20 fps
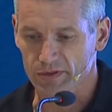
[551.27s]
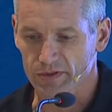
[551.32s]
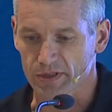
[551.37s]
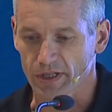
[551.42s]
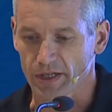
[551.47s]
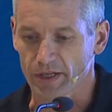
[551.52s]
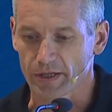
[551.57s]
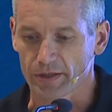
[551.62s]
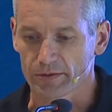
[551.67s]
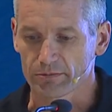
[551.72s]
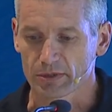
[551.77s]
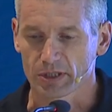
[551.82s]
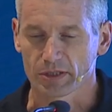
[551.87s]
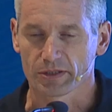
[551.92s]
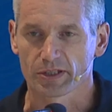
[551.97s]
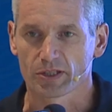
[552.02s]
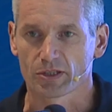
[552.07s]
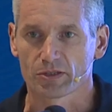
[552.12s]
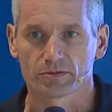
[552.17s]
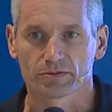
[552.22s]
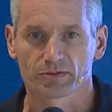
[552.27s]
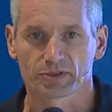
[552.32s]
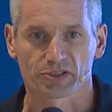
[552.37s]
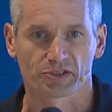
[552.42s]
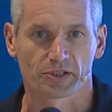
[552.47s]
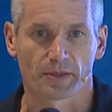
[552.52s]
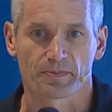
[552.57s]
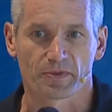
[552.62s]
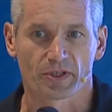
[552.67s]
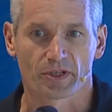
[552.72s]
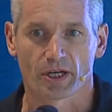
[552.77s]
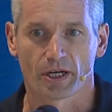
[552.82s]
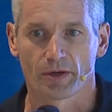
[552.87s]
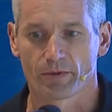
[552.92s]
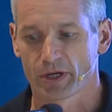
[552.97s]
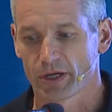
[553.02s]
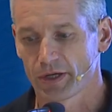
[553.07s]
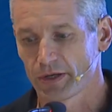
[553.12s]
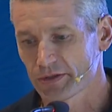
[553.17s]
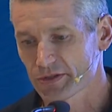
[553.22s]
So a little script that I
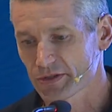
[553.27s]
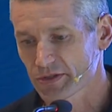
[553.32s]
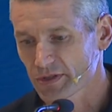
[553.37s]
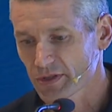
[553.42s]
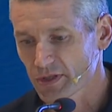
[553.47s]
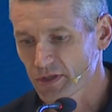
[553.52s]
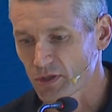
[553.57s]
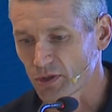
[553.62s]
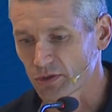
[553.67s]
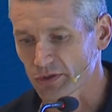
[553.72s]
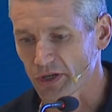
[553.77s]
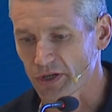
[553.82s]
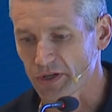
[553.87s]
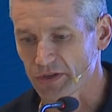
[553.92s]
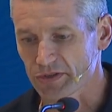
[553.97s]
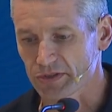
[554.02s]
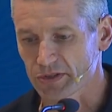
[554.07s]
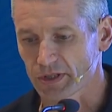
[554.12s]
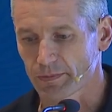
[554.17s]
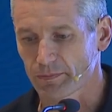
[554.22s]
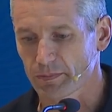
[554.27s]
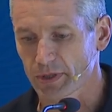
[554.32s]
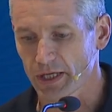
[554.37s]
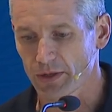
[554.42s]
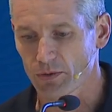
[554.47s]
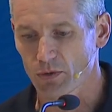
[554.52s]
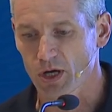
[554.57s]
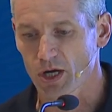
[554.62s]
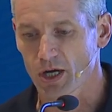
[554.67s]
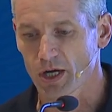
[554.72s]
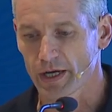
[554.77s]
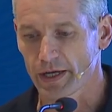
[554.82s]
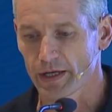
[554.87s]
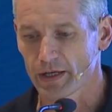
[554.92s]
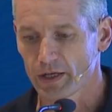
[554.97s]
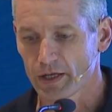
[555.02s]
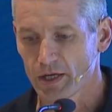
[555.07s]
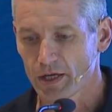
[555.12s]
wrote called host.py, uh,